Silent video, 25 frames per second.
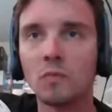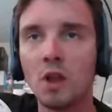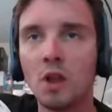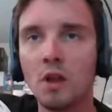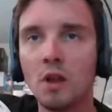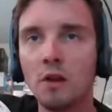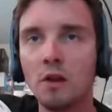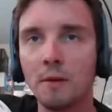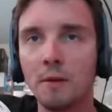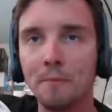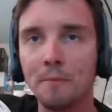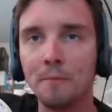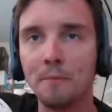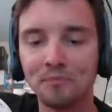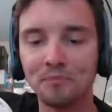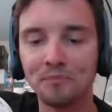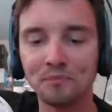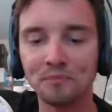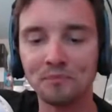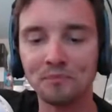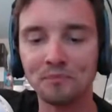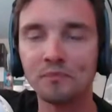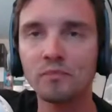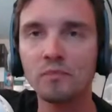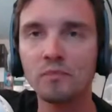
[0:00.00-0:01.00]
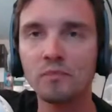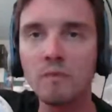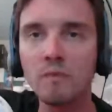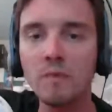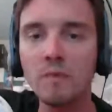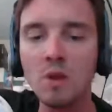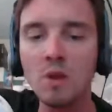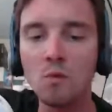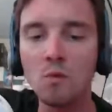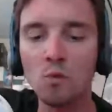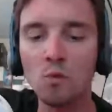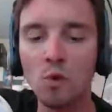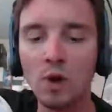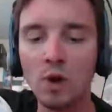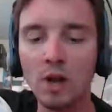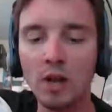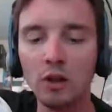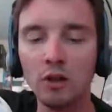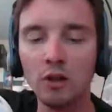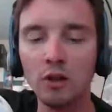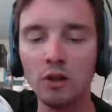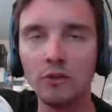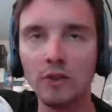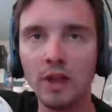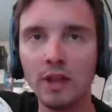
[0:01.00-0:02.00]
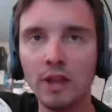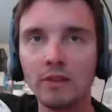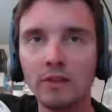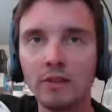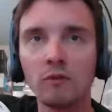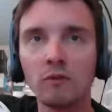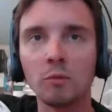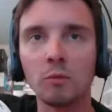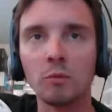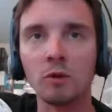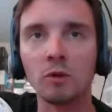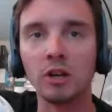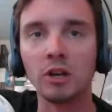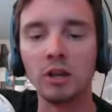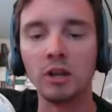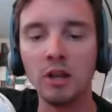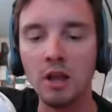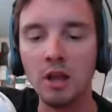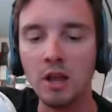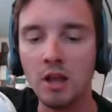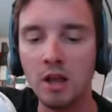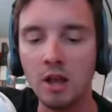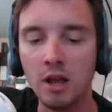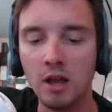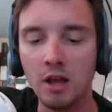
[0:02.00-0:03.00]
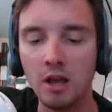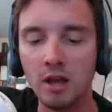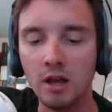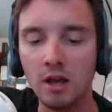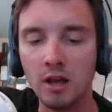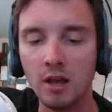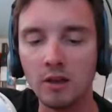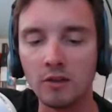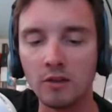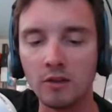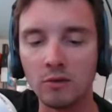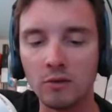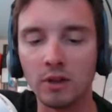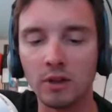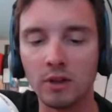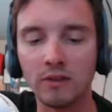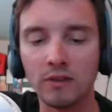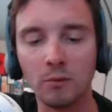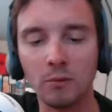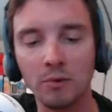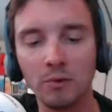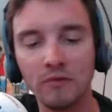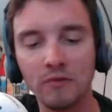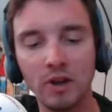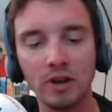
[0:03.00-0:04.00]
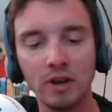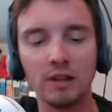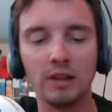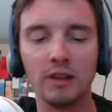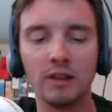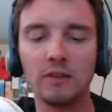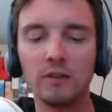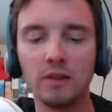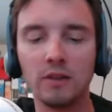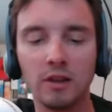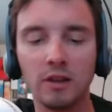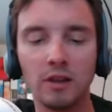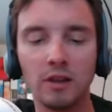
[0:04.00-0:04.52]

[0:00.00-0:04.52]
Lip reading: All right. Well, that's everybody. So, like I said, we've got a list.